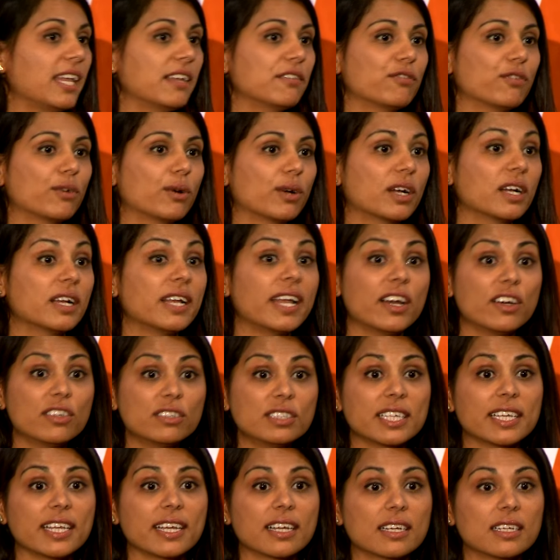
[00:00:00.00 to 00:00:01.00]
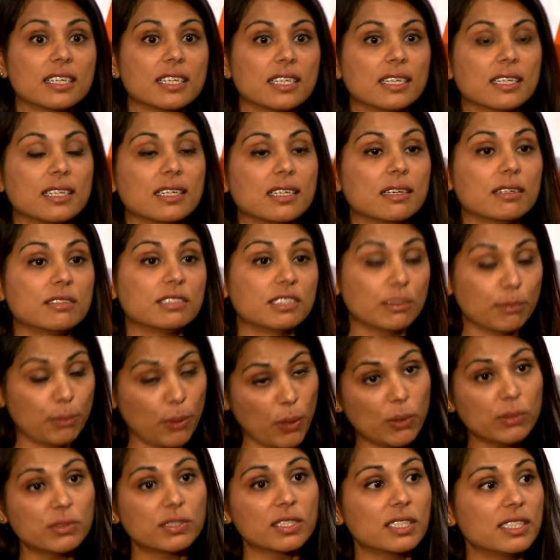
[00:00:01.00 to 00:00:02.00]
for healthcare,
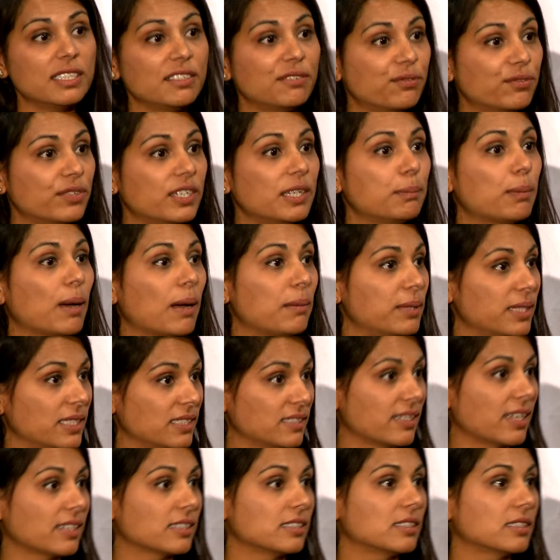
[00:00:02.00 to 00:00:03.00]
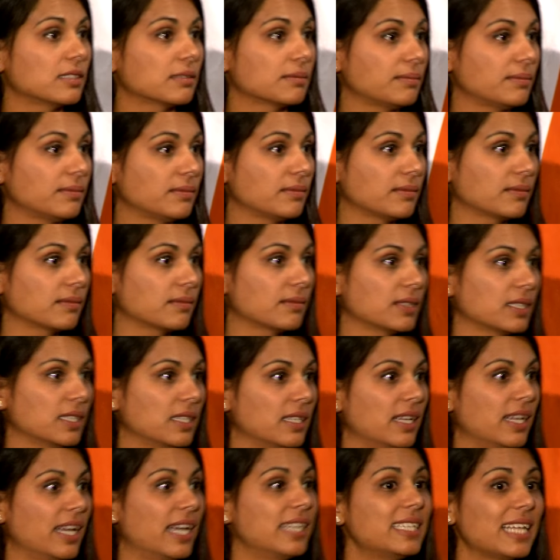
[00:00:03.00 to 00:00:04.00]
supposedly free public sector.
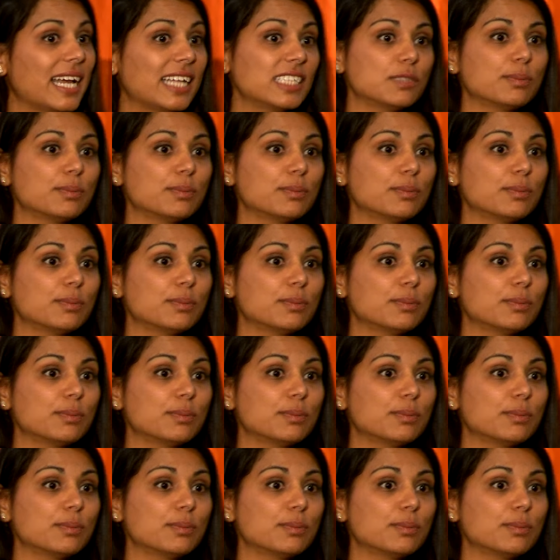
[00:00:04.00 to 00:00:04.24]
And that's